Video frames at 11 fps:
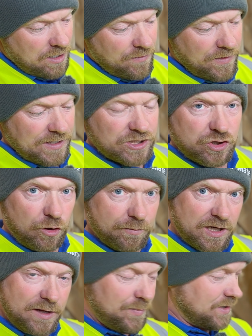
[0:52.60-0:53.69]
this top
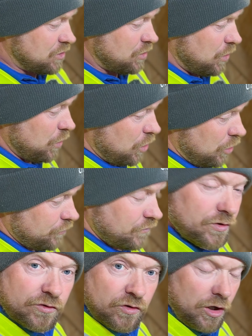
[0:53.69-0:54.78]
clip is to hook on to
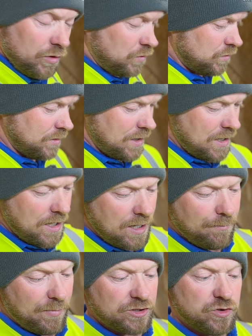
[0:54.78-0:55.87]
the tile.
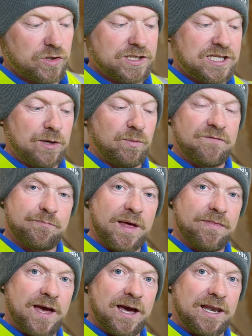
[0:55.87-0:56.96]
As you can see, we
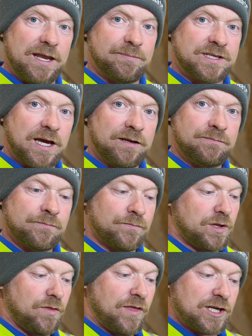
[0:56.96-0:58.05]
bent that lip down.
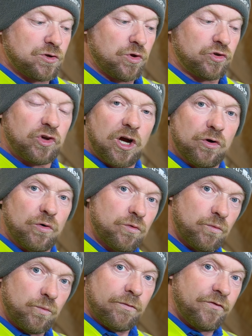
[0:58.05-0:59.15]
That's so the tile
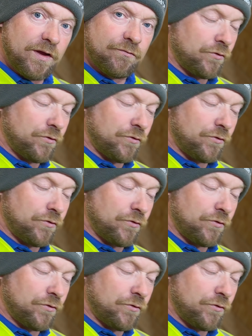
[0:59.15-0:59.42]
will fit